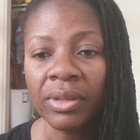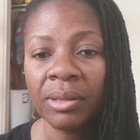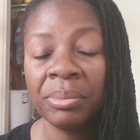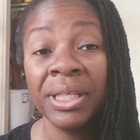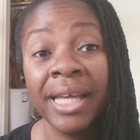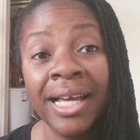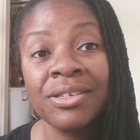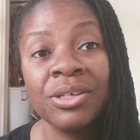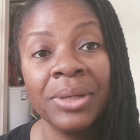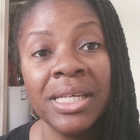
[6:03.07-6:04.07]
But yeah,
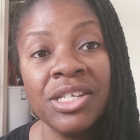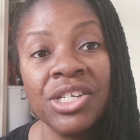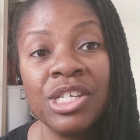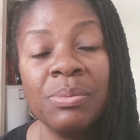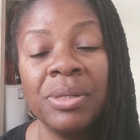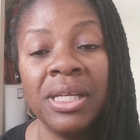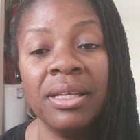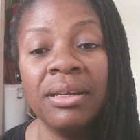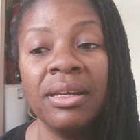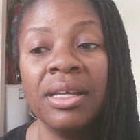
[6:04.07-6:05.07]
so he's just
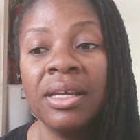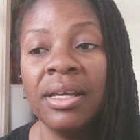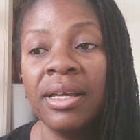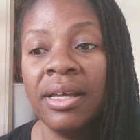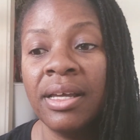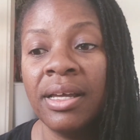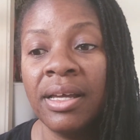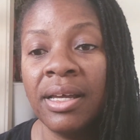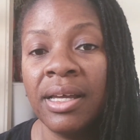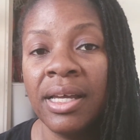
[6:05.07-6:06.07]
been,
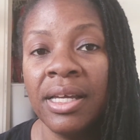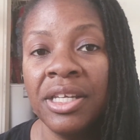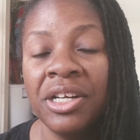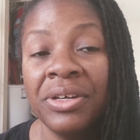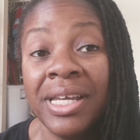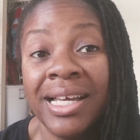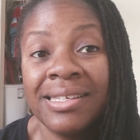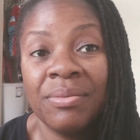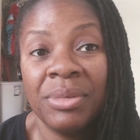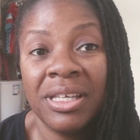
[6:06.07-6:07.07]
he
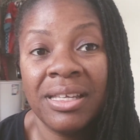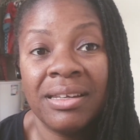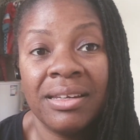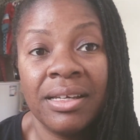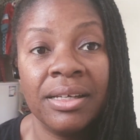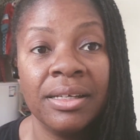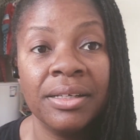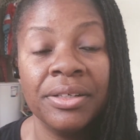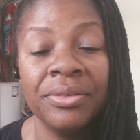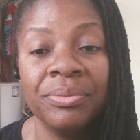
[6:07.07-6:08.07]
hasn't been,
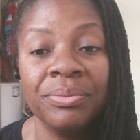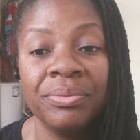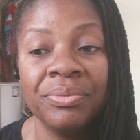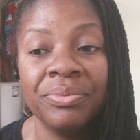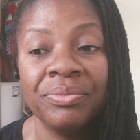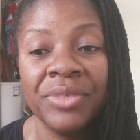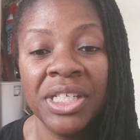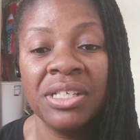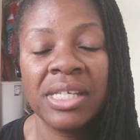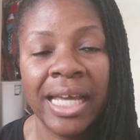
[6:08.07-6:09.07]
he
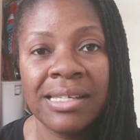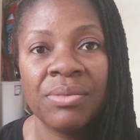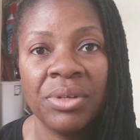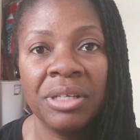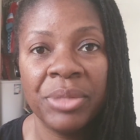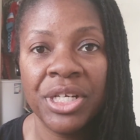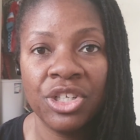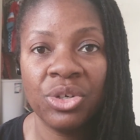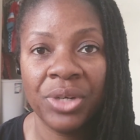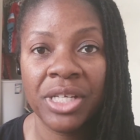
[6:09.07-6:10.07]
just hasn't really been
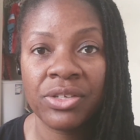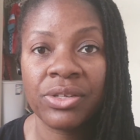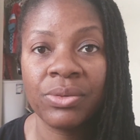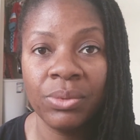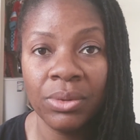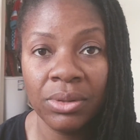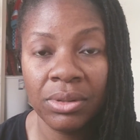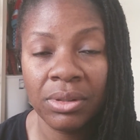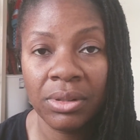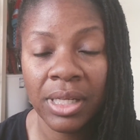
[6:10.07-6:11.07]
enjoying school
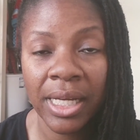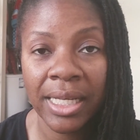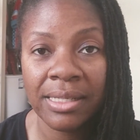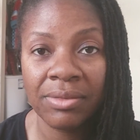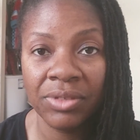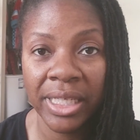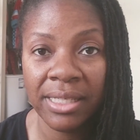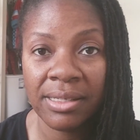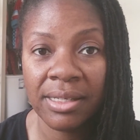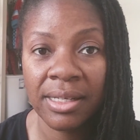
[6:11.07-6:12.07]
as of late.